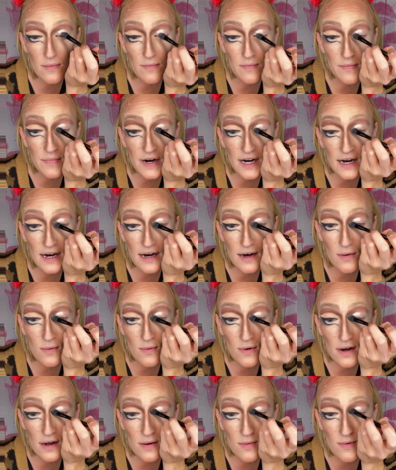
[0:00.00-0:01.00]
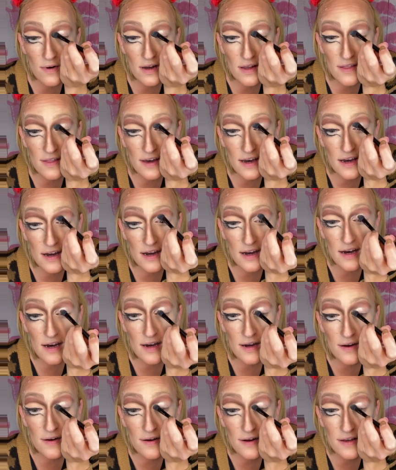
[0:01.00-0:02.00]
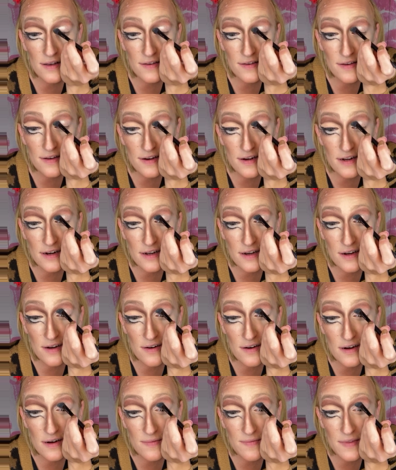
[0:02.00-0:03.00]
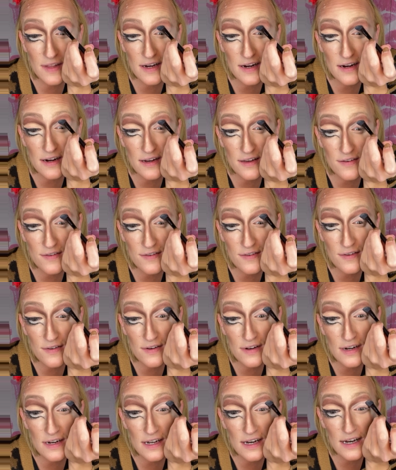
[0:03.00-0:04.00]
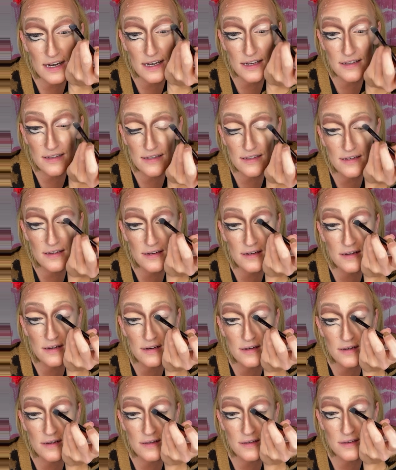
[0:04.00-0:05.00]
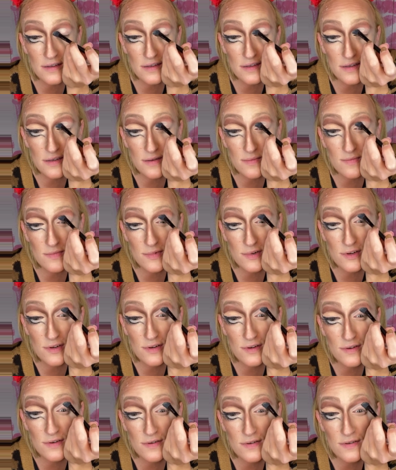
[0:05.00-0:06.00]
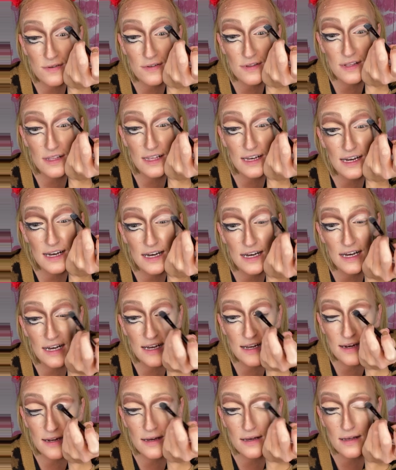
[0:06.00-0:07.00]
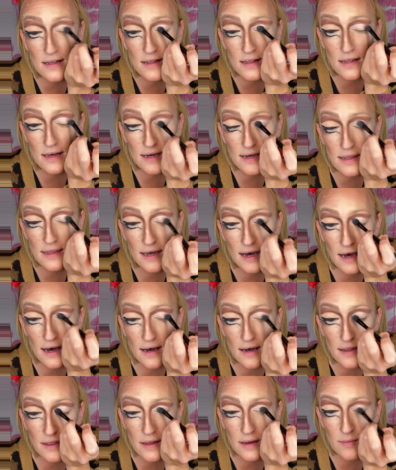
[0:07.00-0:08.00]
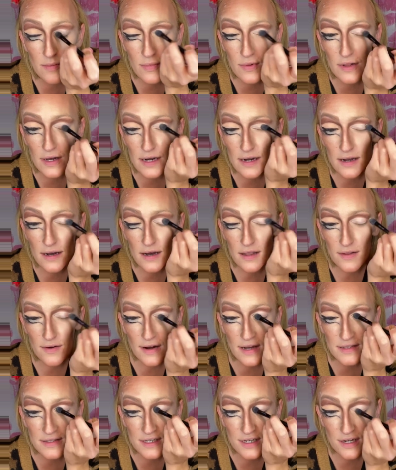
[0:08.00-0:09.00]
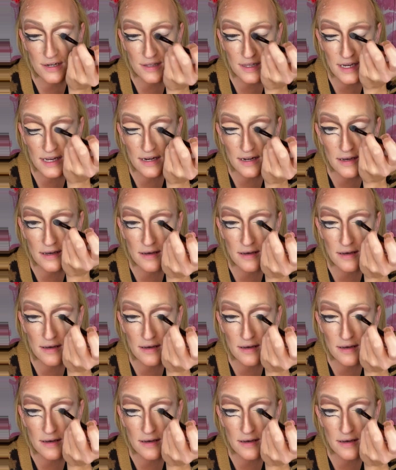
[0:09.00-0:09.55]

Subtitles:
but where I want that cut crease, you're going to go up there and just do a nice smooth line like that, and then blend it on the rest of your lid.